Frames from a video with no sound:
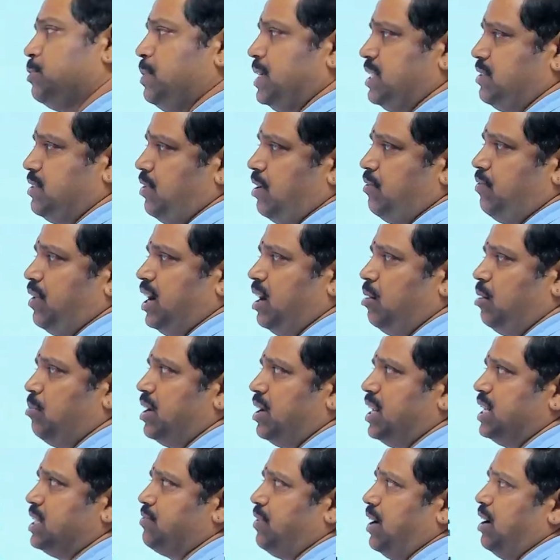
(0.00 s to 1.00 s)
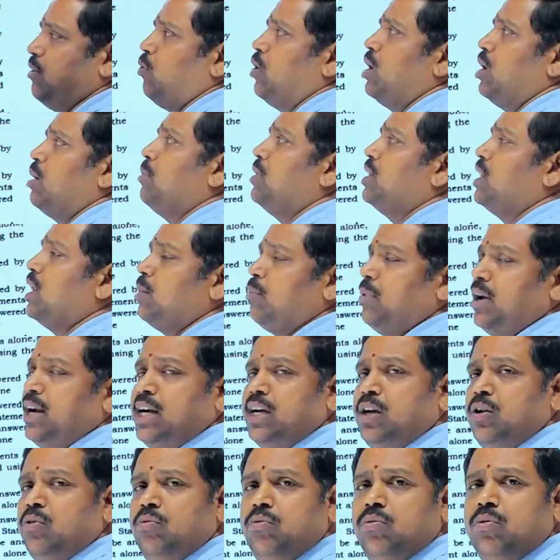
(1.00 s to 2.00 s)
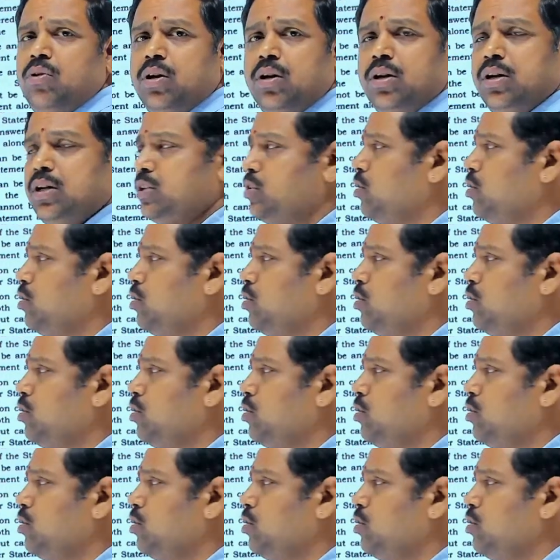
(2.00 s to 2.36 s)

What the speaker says: one number is 5, what about the remaining 2? So you are